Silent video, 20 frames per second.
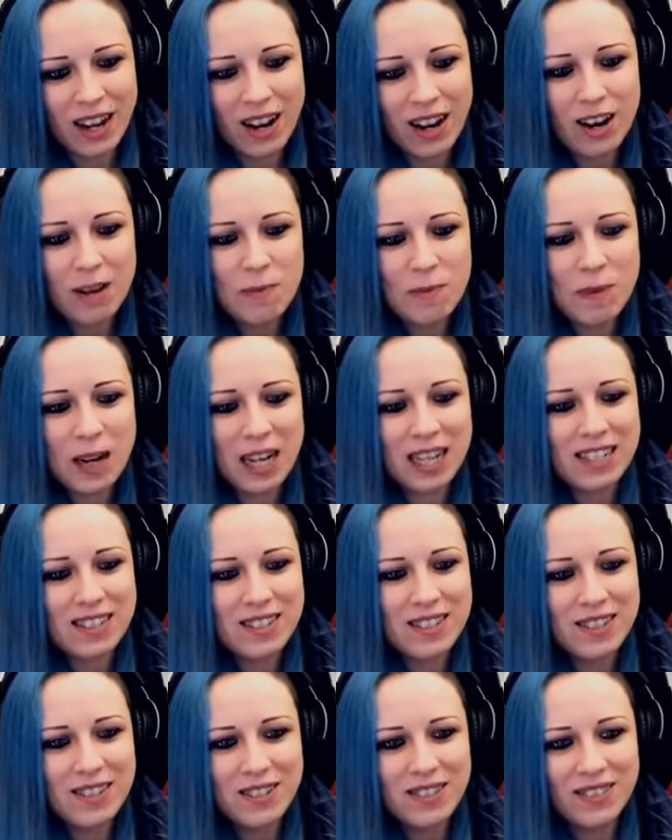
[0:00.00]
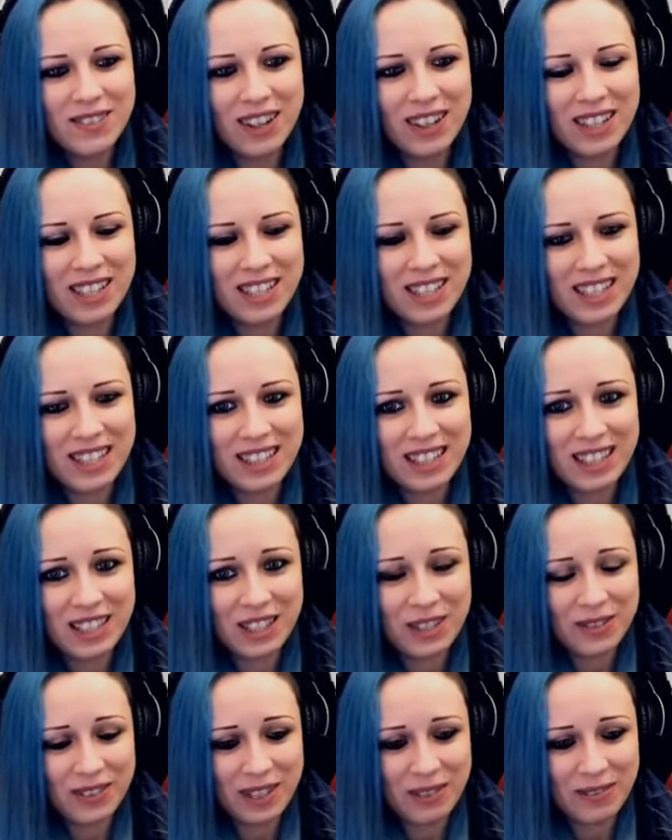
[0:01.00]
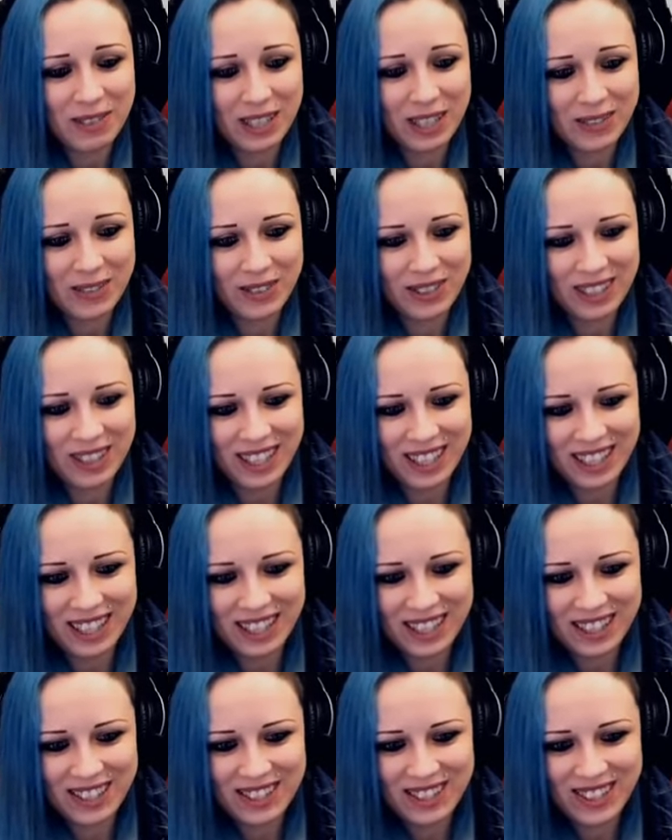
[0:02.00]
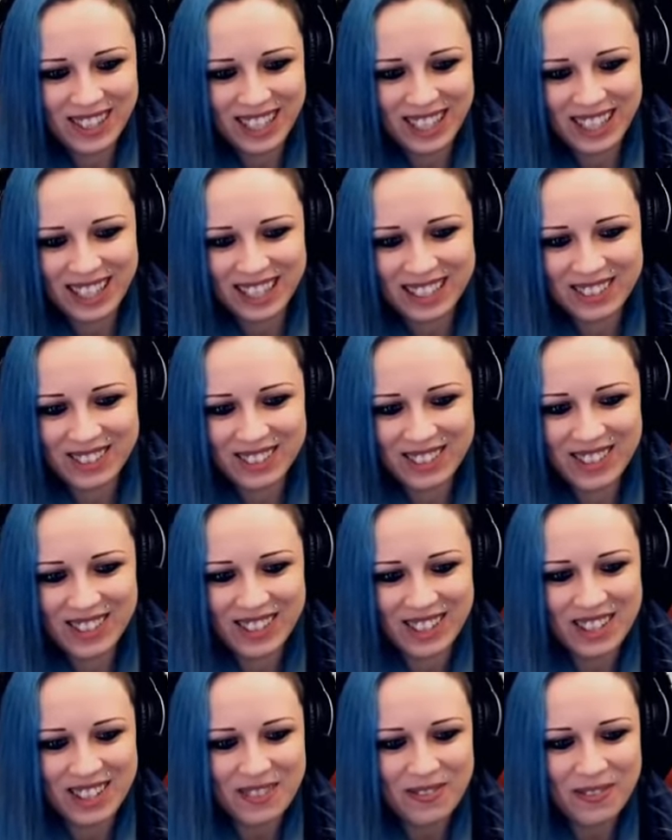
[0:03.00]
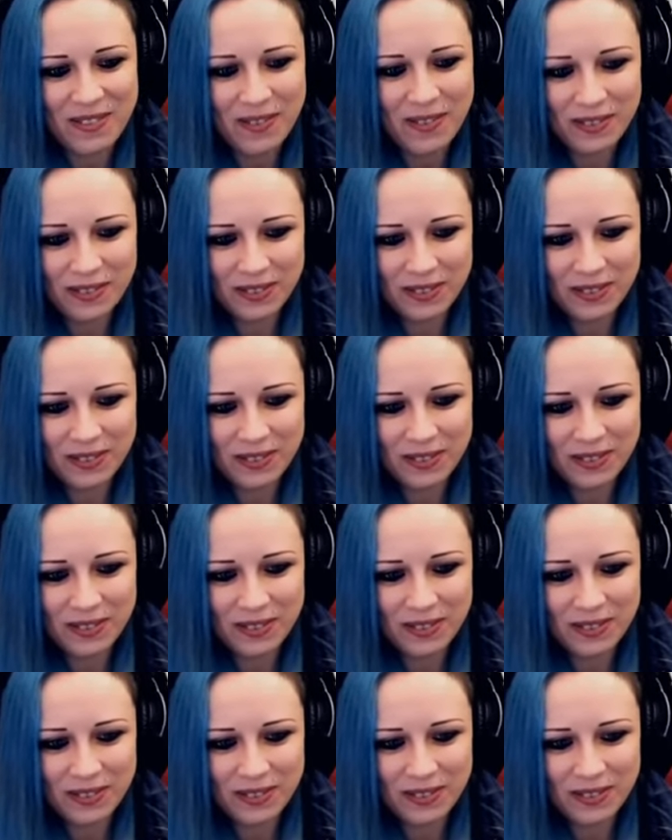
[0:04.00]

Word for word: Oh, Paris, no worries. And thank you very much for uh, joining us on stream.